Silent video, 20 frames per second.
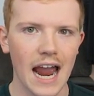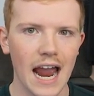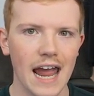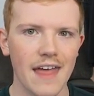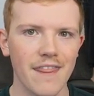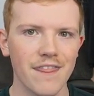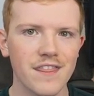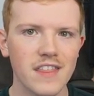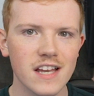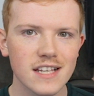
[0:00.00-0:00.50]

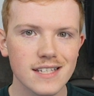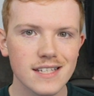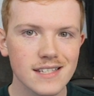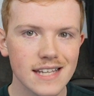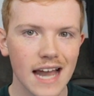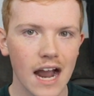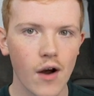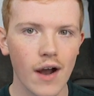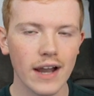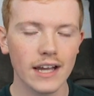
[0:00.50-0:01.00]
And this is
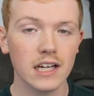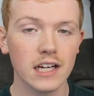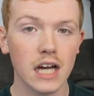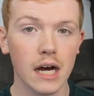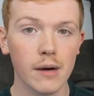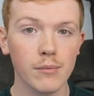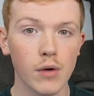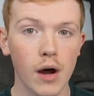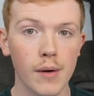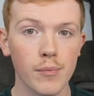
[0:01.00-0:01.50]
how I could
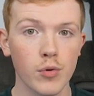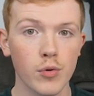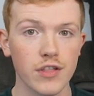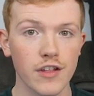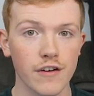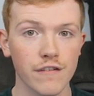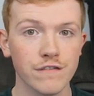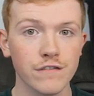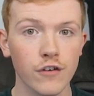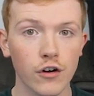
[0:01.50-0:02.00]
come up with
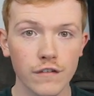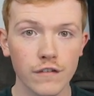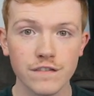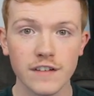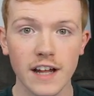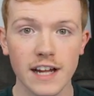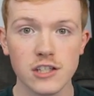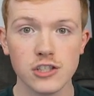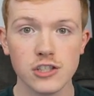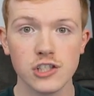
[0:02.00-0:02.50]
a
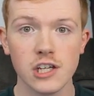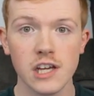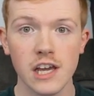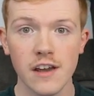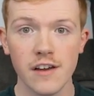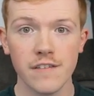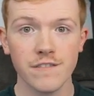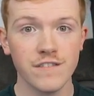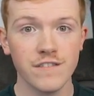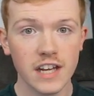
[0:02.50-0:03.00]
full-fledged
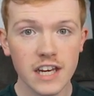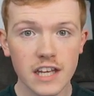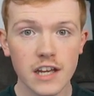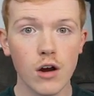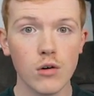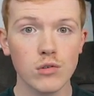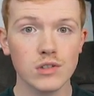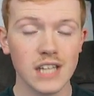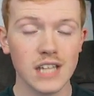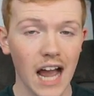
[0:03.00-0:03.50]

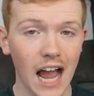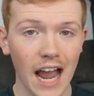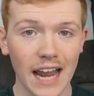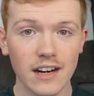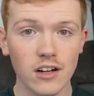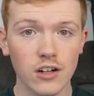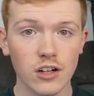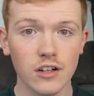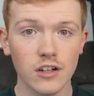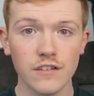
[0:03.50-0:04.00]
video
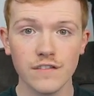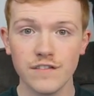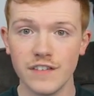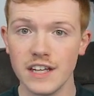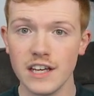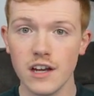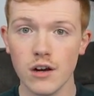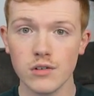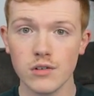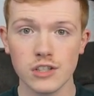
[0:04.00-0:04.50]
title,
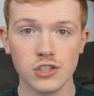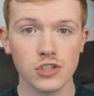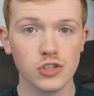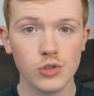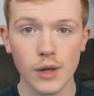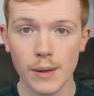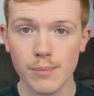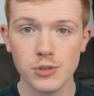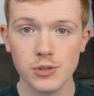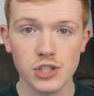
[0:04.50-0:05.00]
video
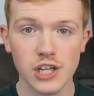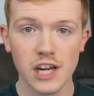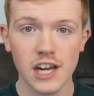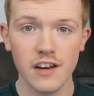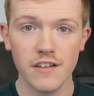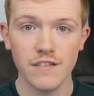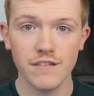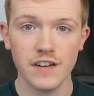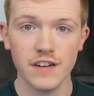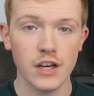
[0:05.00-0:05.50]

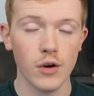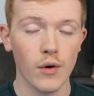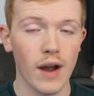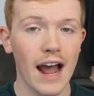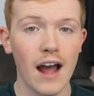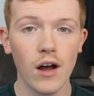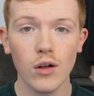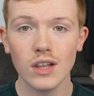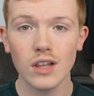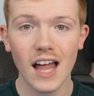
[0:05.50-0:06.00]
description, video
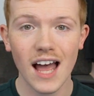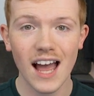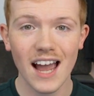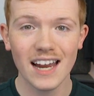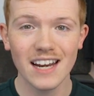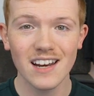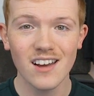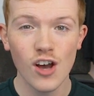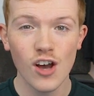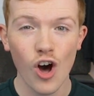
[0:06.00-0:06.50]

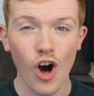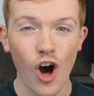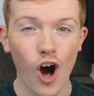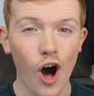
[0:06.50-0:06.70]
outline,